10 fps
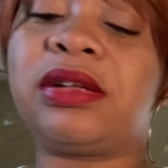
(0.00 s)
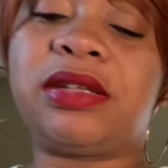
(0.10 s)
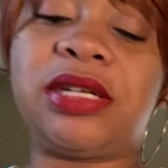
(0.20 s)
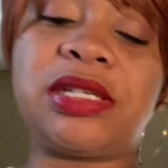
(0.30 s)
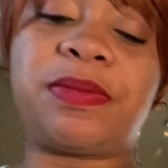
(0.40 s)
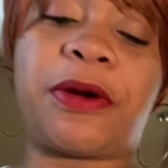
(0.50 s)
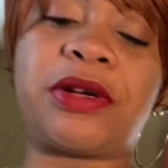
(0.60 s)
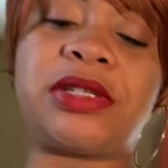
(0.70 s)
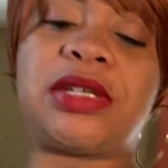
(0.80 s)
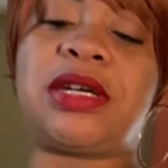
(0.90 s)
this
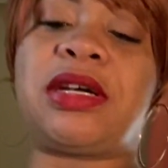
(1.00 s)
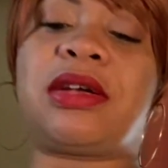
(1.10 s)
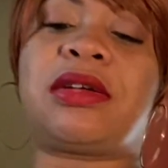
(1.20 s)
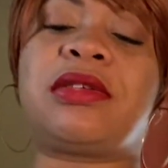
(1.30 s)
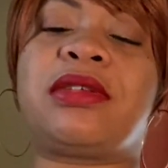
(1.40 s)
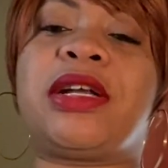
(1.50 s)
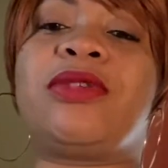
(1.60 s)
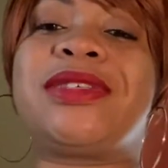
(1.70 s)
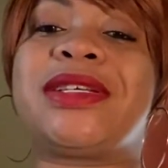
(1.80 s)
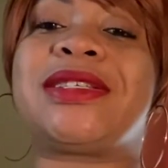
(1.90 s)
person. I know
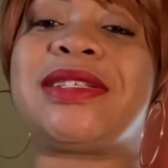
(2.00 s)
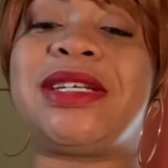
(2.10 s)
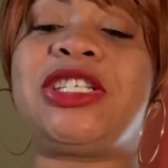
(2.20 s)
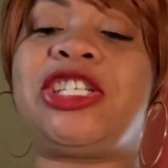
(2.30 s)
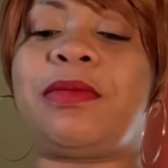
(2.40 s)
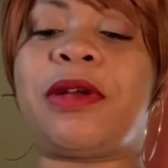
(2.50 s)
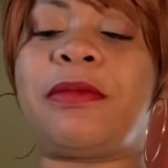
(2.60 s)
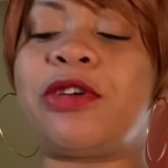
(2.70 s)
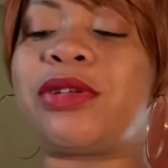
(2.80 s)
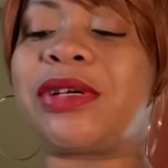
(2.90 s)
it says snitching, but I'm
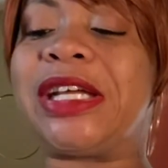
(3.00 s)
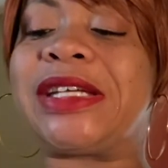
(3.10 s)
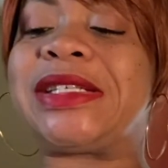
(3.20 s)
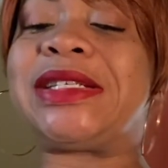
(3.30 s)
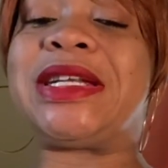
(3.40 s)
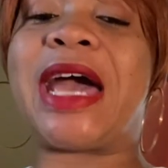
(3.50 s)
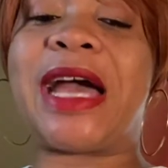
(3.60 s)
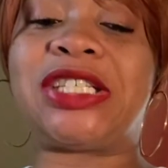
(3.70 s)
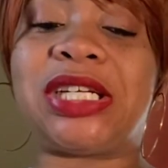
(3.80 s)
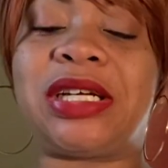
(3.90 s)
also getting
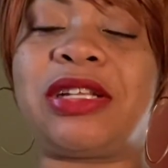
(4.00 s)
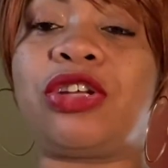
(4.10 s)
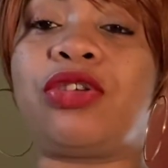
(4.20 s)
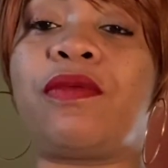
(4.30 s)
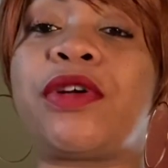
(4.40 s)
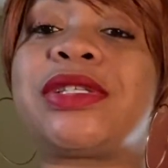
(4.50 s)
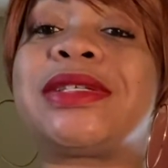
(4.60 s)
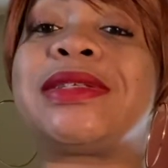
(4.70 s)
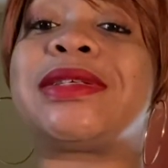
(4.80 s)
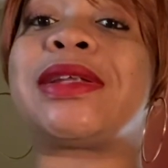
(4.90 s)
snatching. The universe
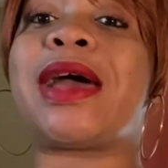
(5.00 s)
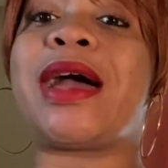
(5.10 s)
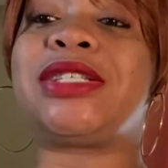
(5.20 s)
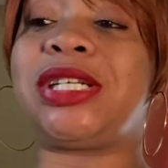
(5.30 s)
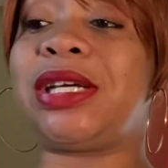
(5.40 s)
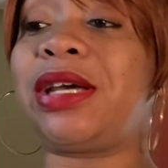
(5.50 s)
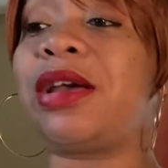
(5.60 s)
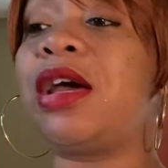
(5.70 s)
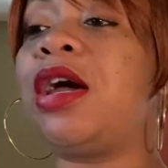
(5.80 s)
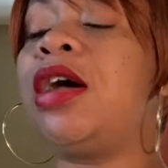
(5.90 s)
is snatching
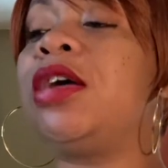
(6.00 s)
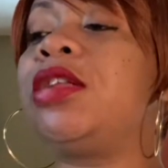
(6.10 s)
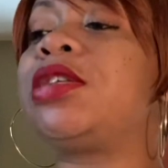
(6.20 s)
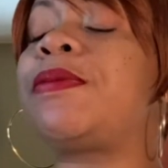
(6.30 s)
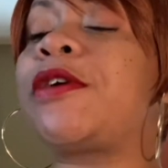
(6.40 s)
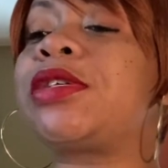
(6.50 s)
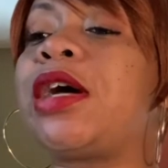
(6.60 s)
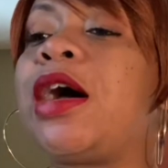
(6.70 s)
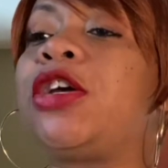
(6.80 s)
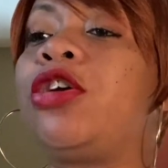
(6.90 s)
this person
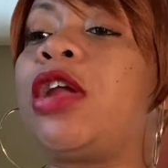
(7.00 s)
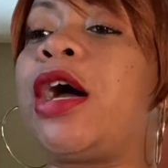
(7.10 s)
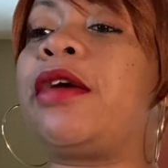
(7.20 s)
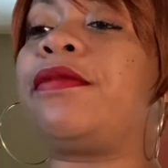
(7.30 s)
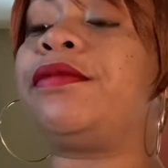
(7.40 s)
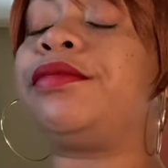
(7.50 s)
out of your life.